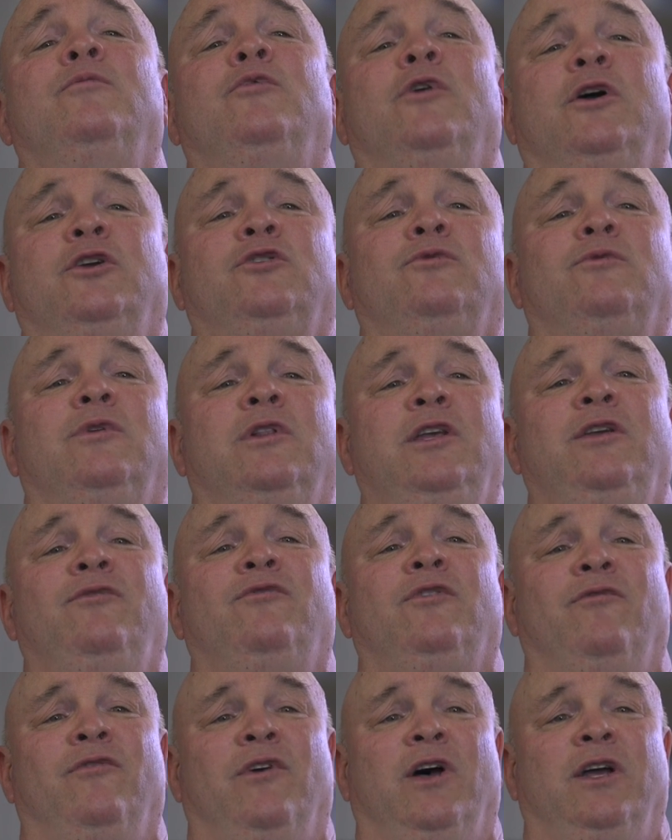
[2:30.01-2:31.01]
pressure
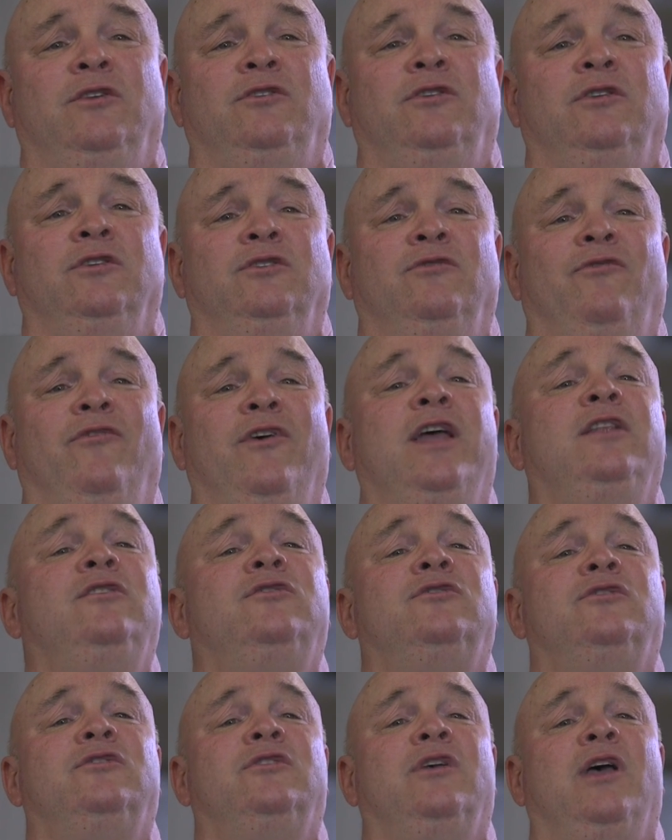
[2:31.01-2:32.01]
relief devices,
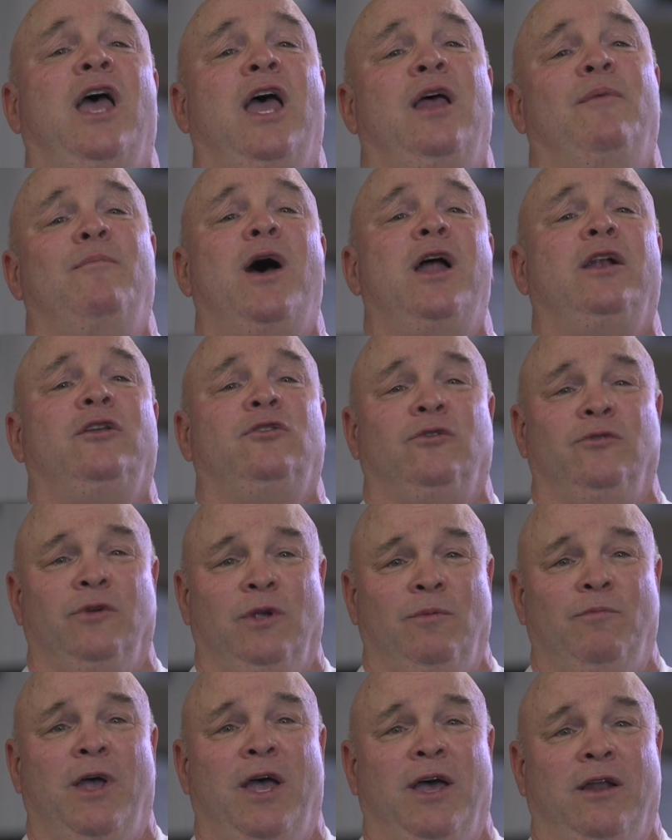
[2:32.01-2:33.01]
vents, and
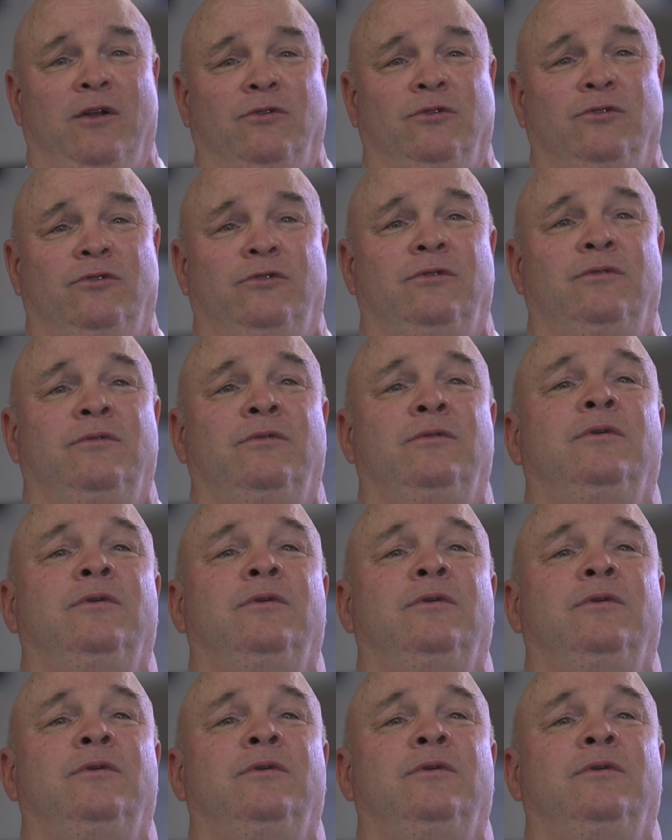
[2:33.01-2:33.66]
monitoring panels.